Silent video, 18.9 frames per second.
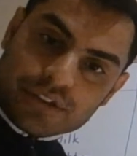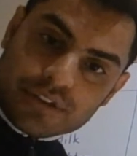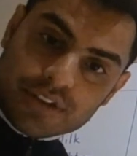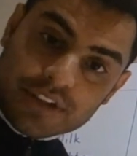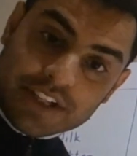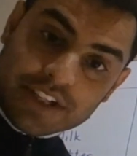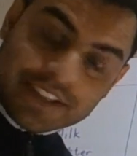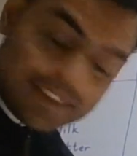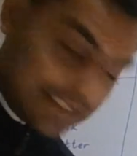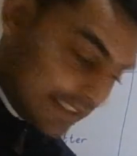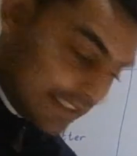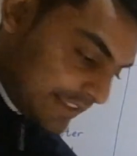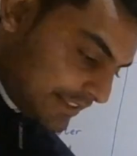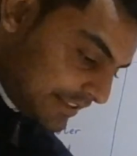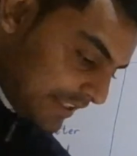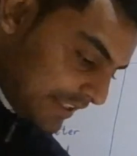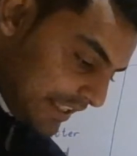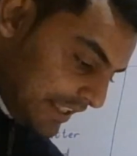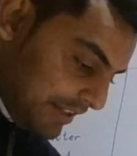
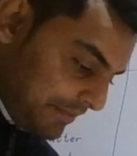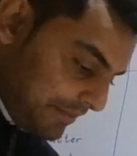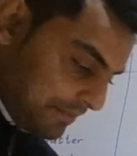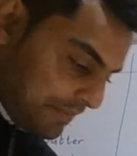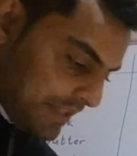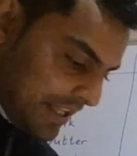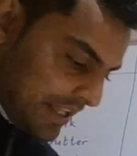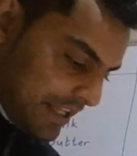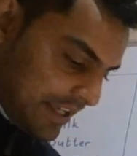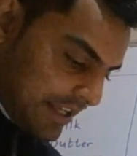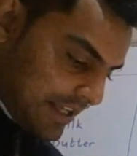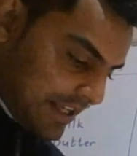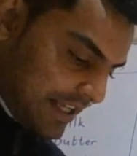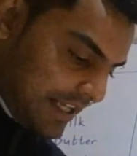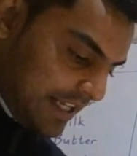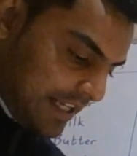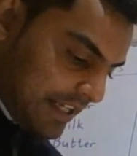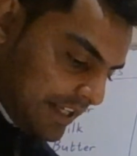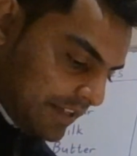360,
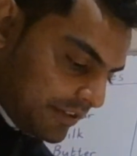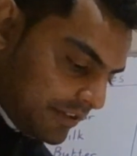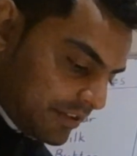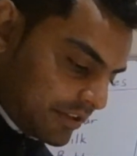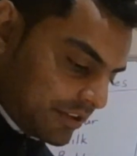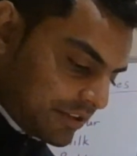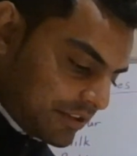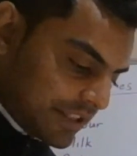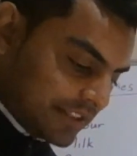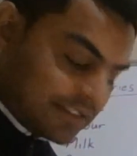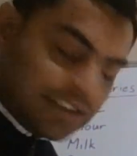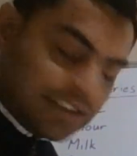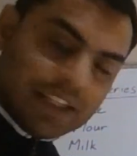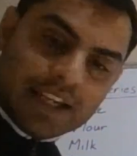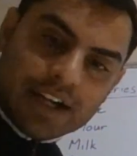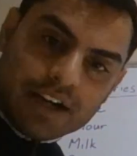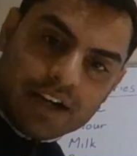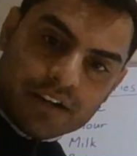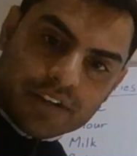and you can see
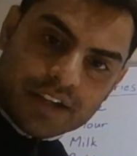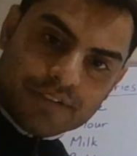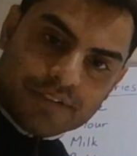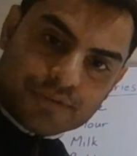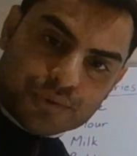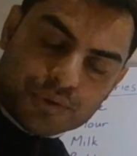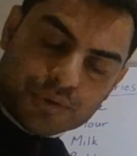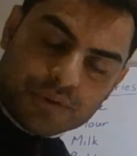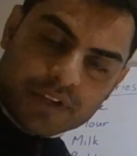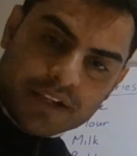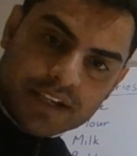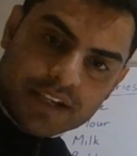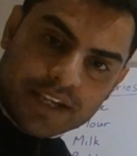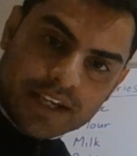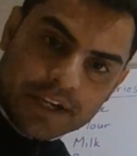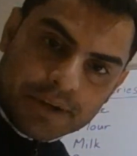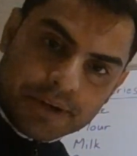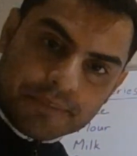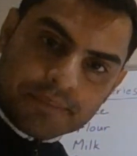how they've drawn it
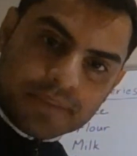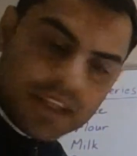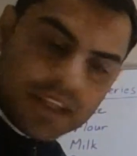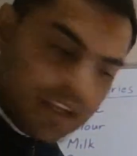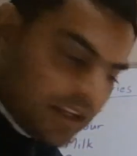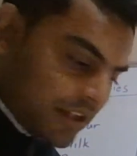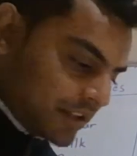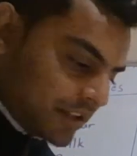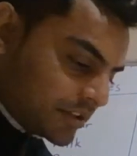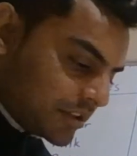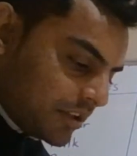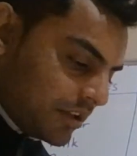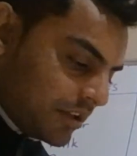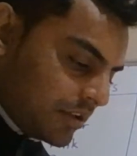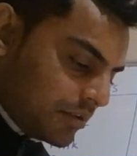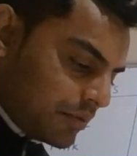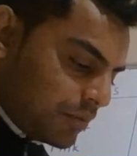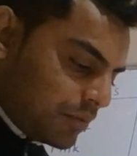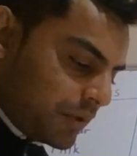here.
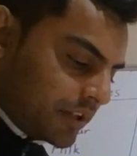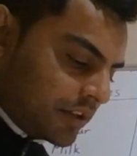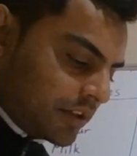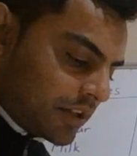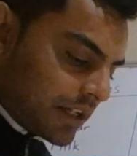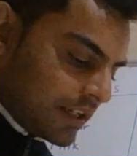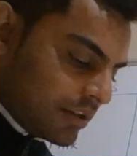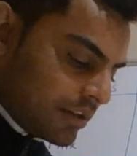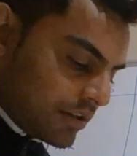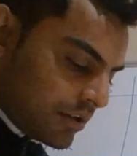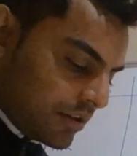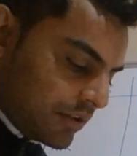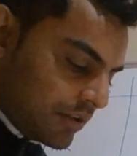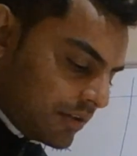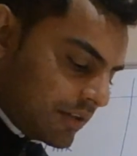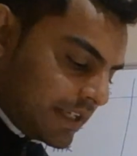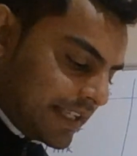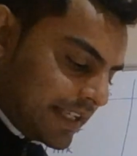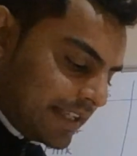So what you can
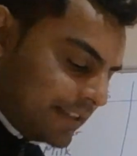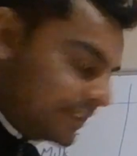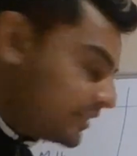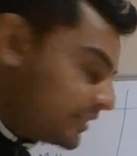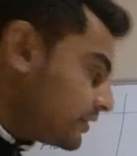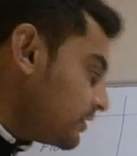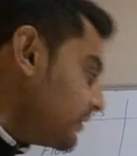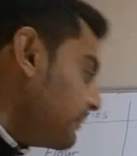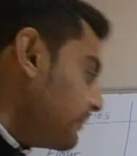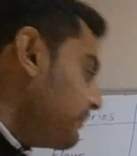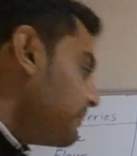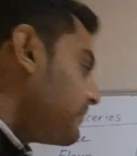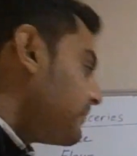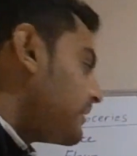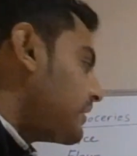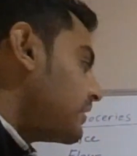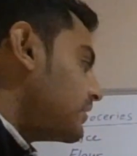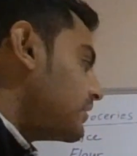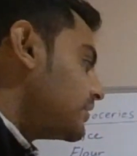do is
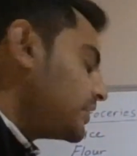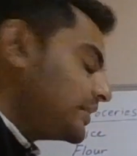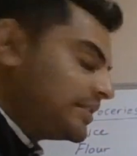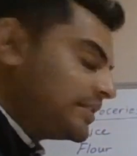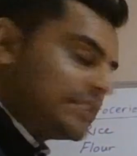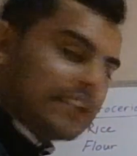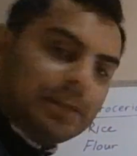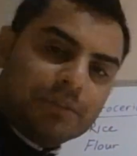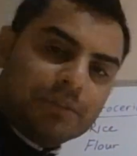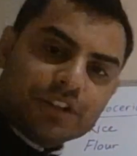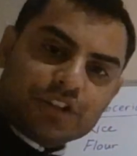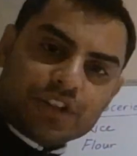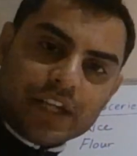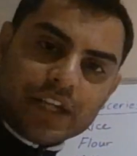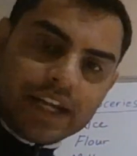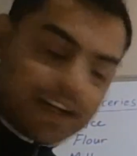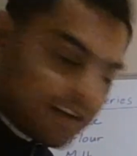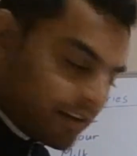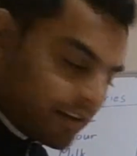just double
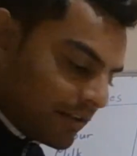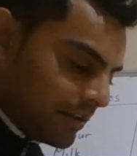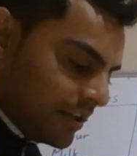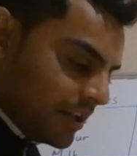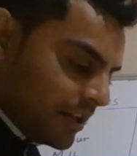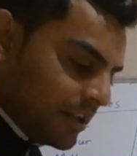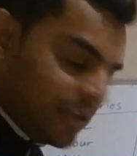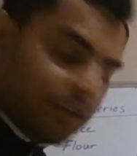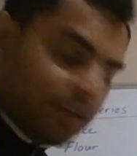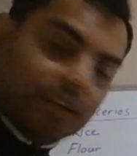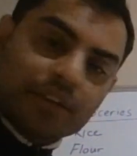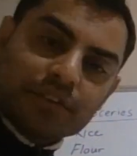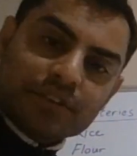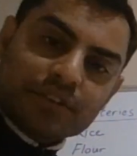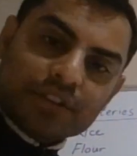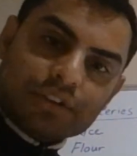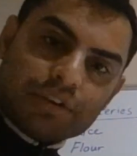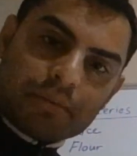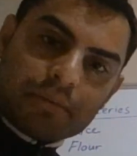check
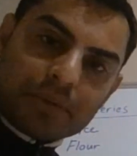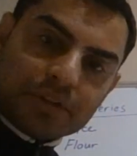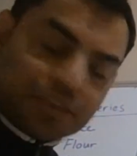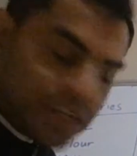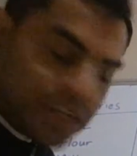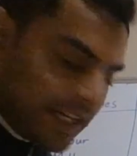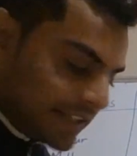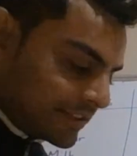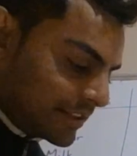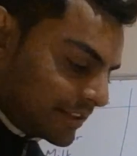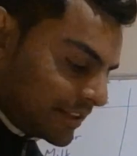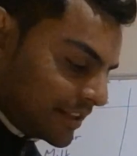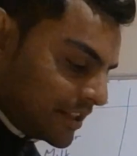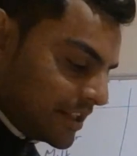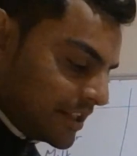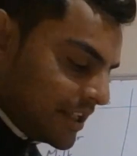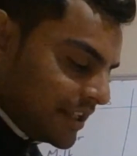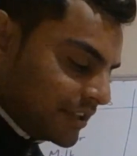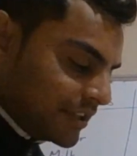using your
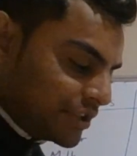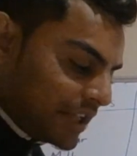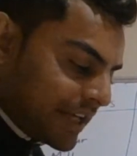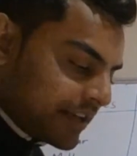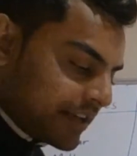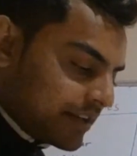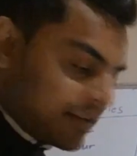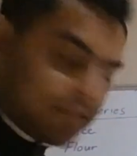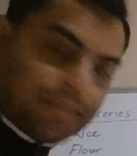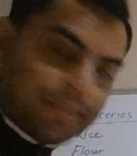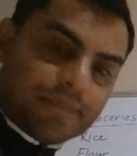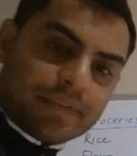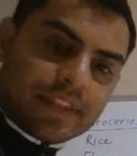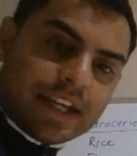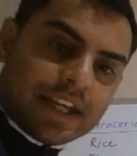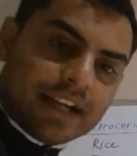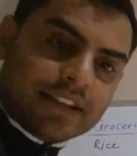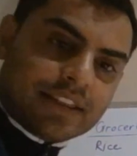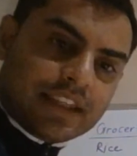protractor, check
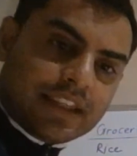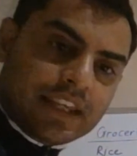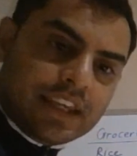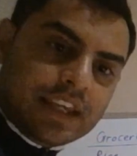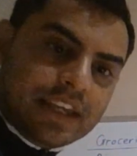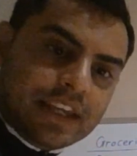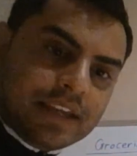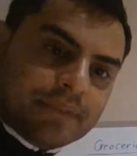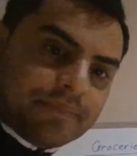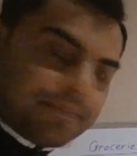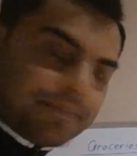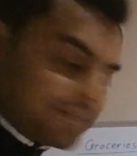that the